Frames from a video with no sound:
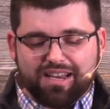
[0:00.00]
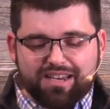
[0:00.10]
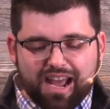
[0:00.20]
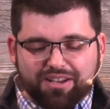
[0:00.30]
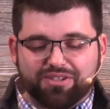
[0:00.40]

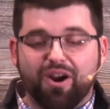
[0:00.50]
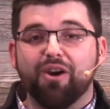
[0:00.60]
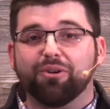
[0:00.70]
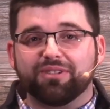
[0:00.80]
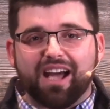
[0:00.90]
Next to
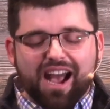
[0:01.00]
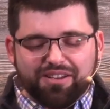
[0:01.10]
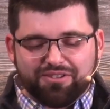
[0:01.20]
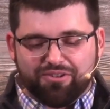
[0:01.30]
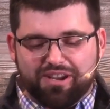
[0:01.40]
Arnold's
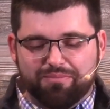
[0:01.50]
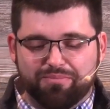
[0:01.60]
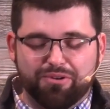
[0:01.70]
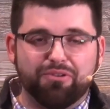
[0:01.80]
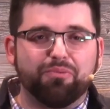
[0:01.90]
ice cream
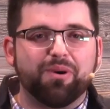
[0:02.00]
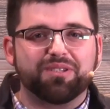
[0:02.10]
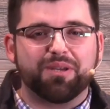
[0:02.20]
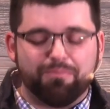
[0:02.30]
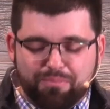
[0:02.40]
booth
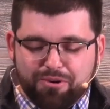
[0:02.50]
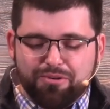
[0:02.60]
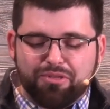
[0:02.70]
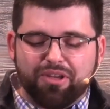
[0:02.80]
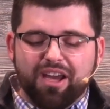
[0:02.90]
was the
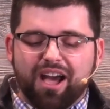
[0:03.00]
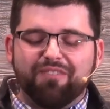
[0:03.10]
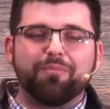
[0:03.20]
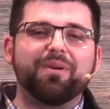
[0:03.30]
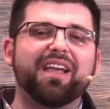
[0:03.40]
booth
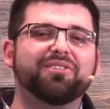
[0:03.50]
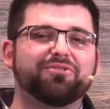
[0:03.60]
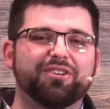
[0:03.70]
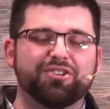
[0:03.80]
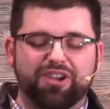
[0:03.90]
of a
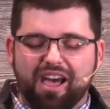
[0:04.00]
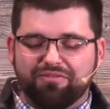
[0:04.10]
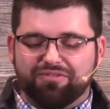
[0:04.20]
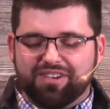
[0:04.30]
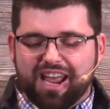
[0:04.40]
pastry
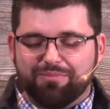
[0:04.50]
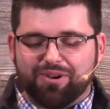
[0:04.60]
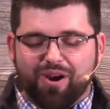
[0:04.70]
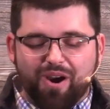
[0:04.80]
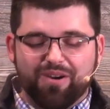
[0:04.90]
chef named
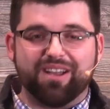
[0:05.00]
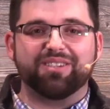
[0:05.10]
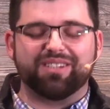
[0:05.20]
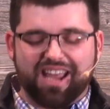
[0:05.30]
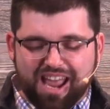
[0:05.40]

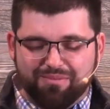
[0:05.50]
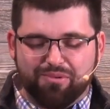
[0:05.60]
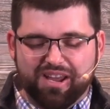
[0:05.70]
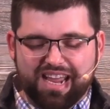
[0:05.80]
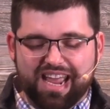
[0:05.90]
Arnest
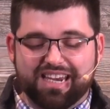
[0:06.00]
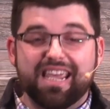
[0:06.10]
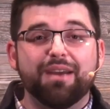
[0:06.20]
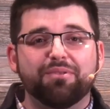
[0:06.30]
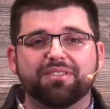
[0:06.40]
Hamwi, and
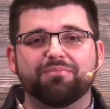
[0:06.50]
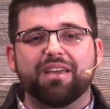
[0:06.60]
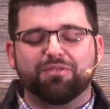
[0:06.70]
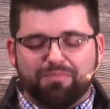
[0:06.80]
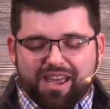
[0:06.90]
he
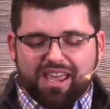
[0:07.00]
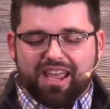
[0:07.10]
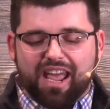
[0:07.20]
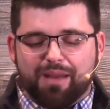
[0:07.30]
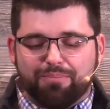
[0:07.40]
was
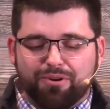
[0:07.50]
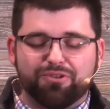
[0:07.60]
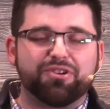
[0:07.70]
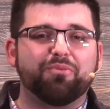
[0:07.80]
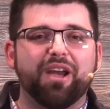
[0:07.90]
making a
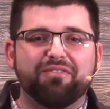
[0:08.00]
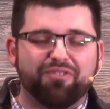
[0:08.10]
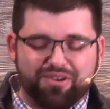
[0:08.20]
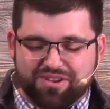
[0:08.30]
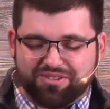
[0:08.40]
Persian
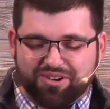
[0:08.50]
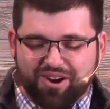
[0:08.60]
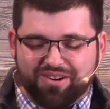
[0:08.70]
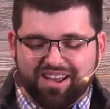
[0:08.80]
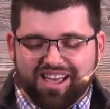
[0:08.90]
wafer
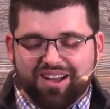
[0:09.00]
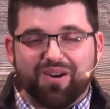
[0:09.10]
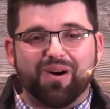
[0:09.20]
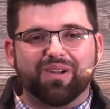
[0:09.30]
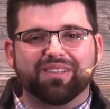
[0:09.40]
dessert
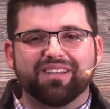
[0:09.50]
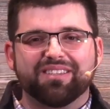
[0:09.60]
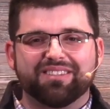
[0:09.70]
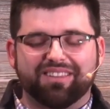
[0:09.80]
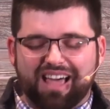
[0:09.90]
called
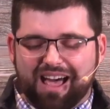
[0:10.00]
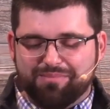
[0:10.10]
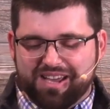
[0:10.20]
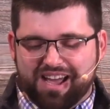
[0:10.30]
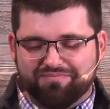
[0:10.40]

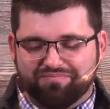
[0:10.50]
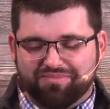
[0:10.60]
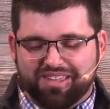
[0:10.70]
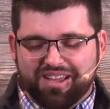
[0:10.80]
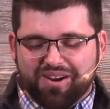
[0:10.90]
zalabia.
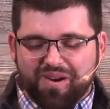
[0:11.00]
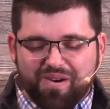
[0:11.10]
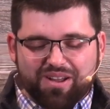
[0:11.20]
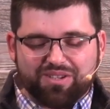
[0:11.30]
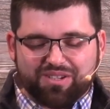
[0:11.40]

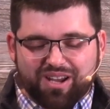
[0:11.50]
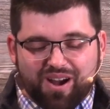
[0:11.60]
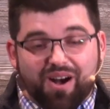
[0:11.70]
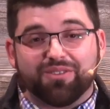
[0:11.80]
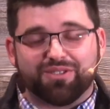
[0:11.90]
Ernest
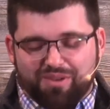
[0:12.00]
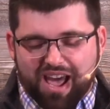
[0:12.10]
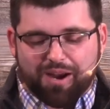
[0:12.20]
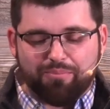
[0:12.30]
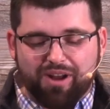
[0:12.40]
also
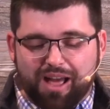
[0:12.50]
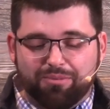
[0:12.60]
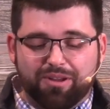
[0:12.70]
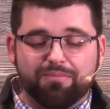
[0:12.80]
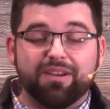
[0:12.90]
had a
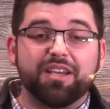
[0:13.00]
problem.